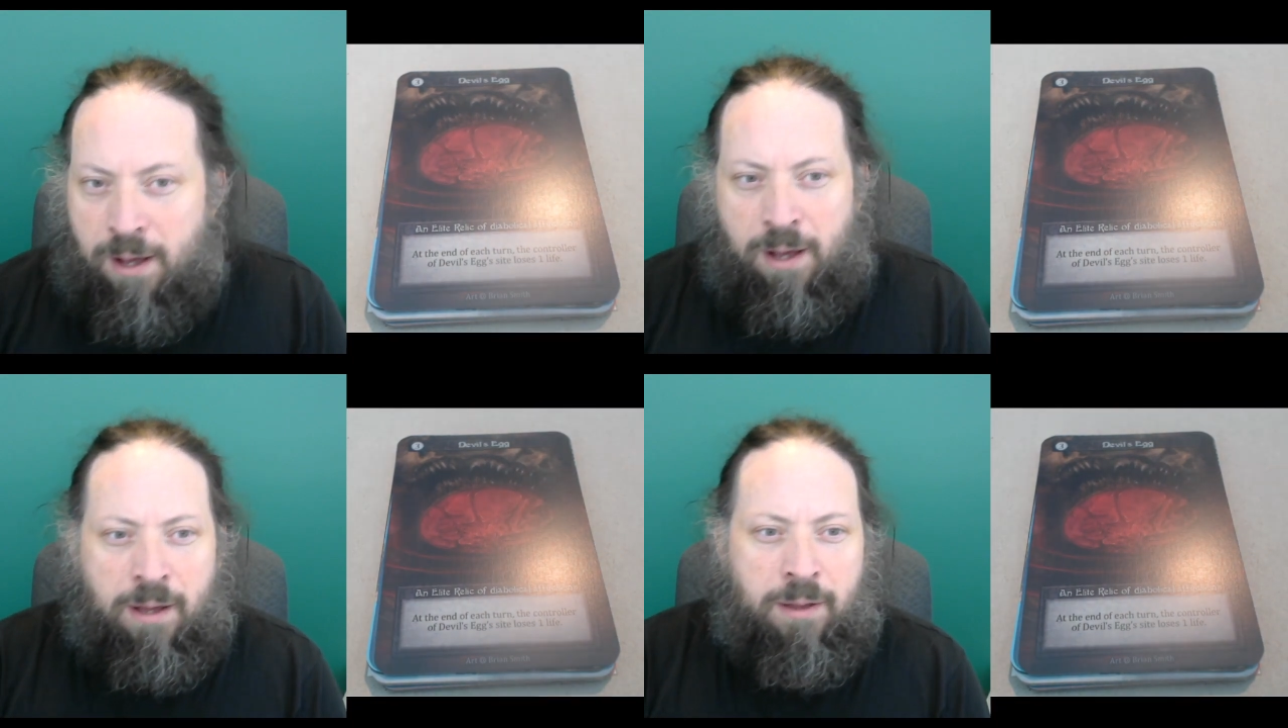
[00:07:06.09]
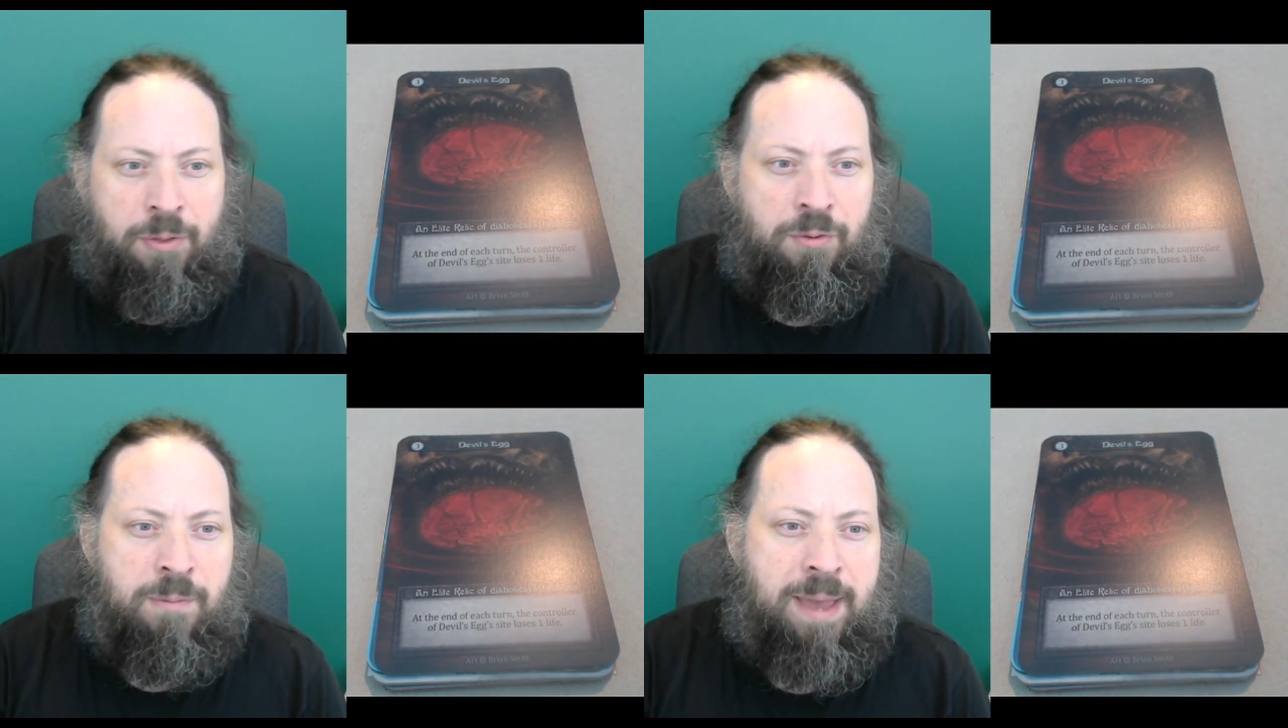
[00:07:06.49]
Uh,
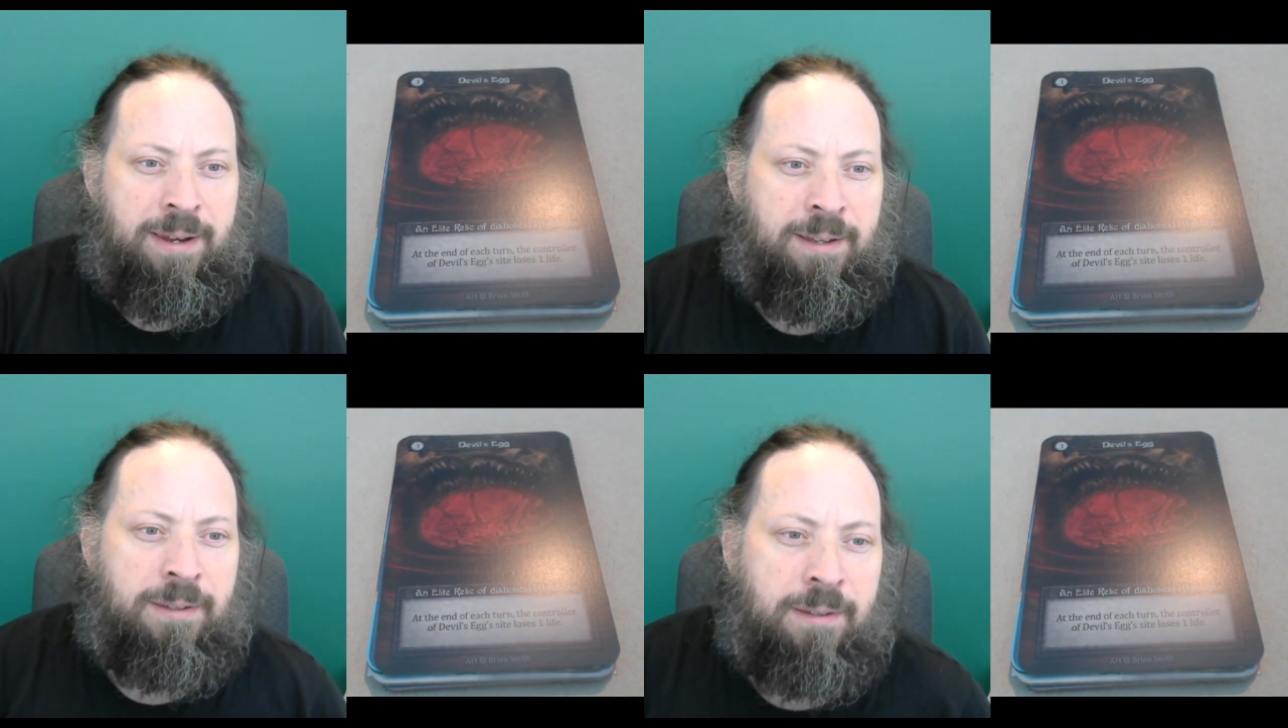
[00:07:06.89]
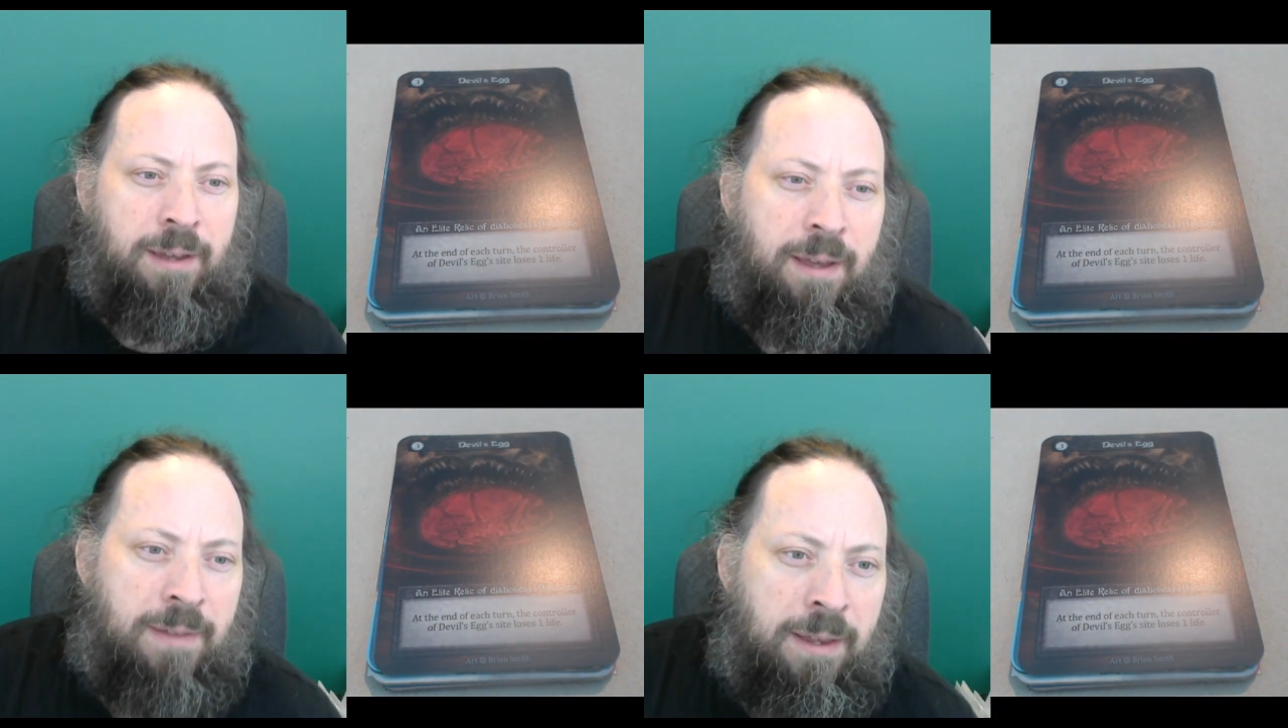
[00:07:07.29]
three mana,
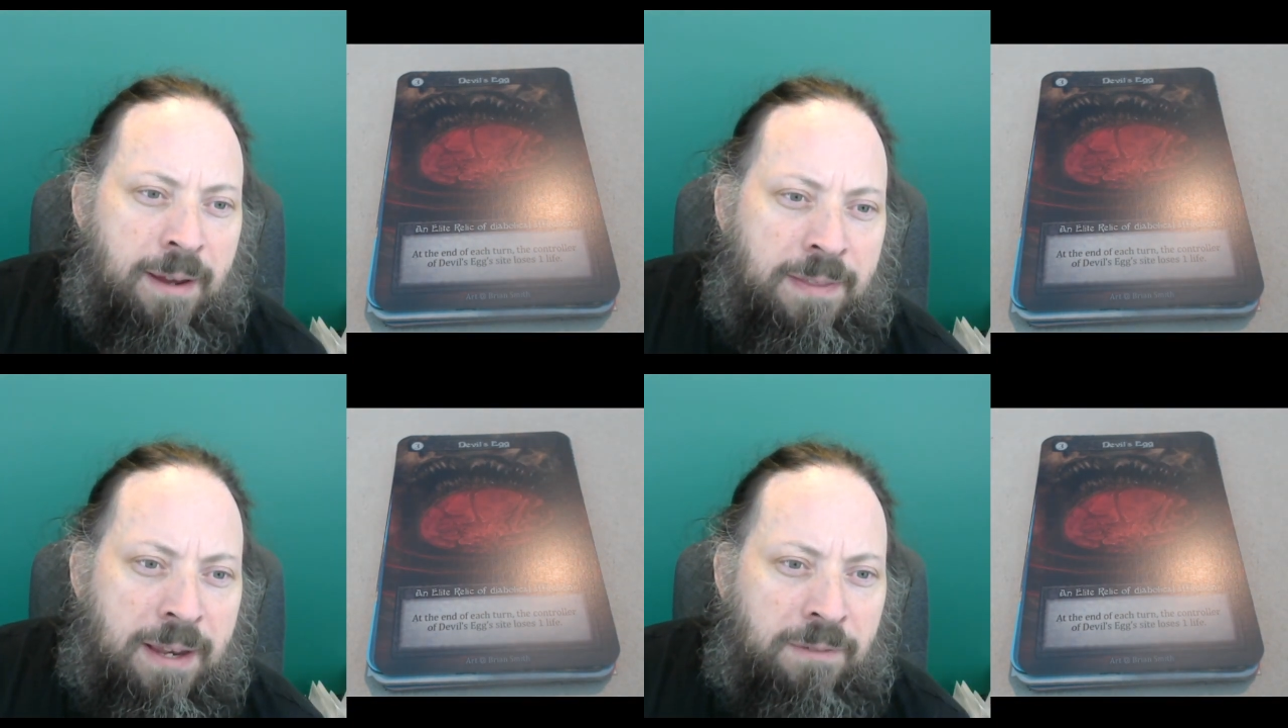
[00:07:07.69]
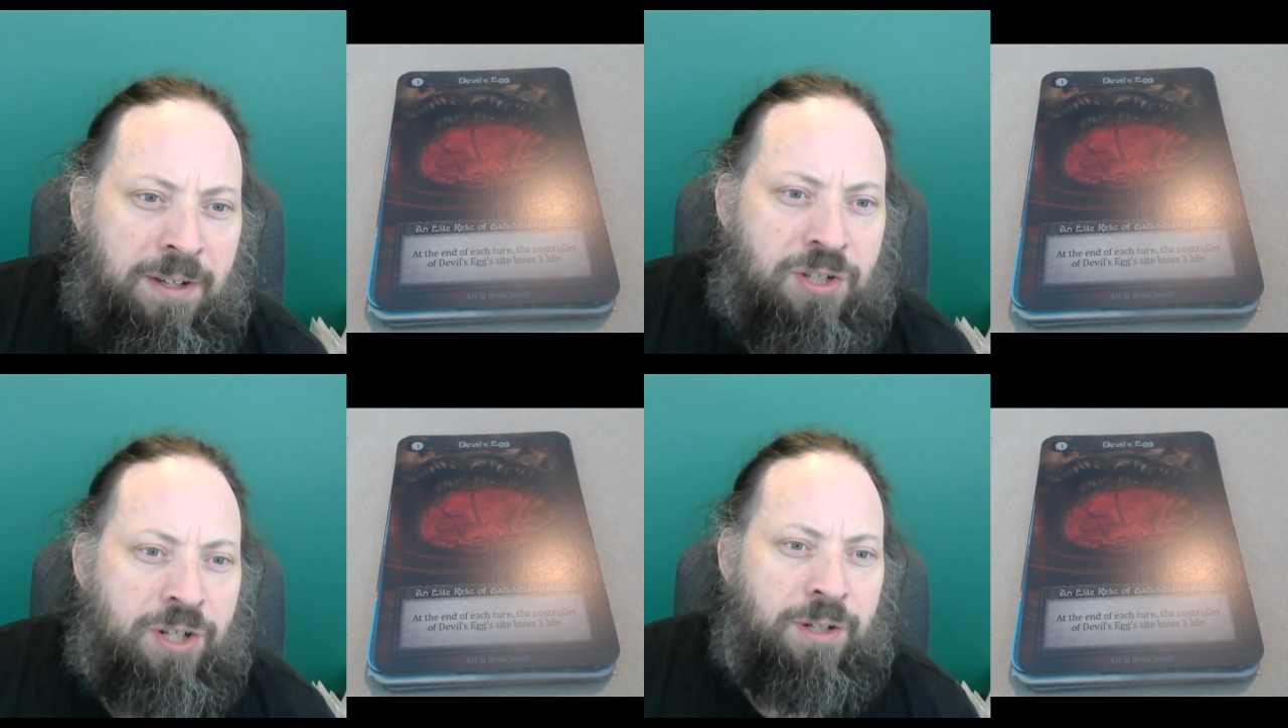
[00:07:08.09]
and then at the end of
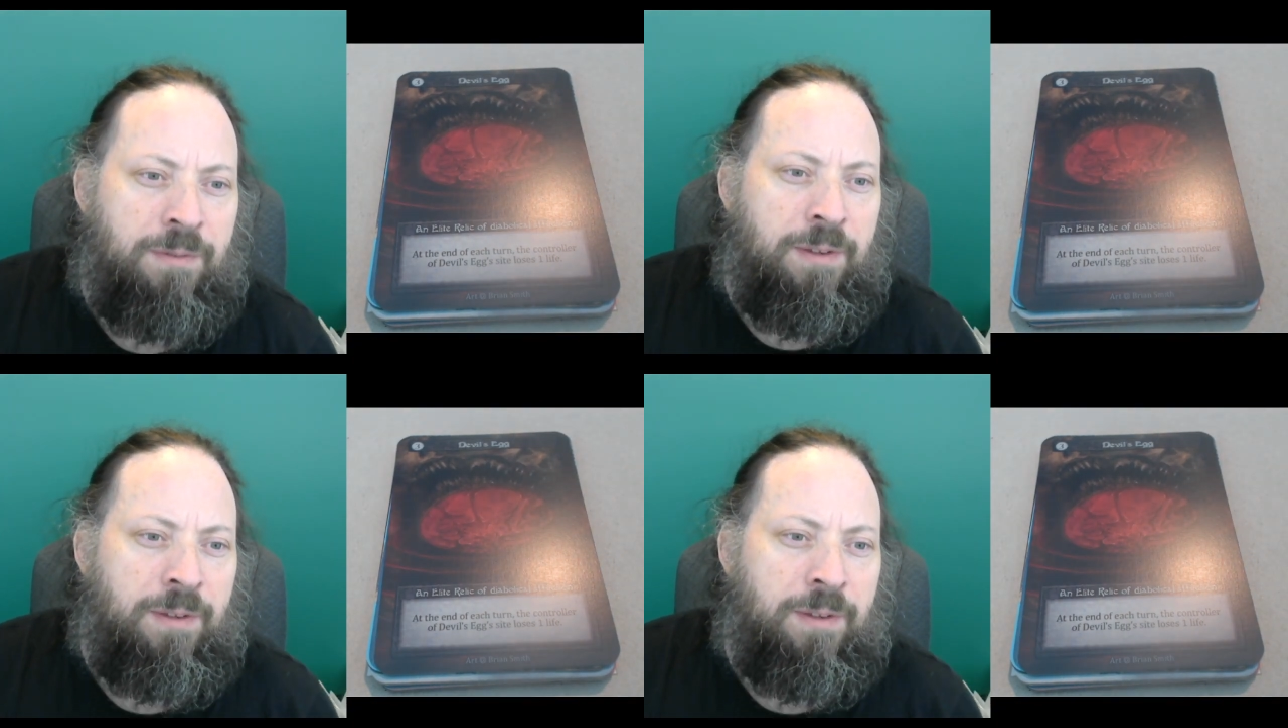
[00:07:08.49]
each turn,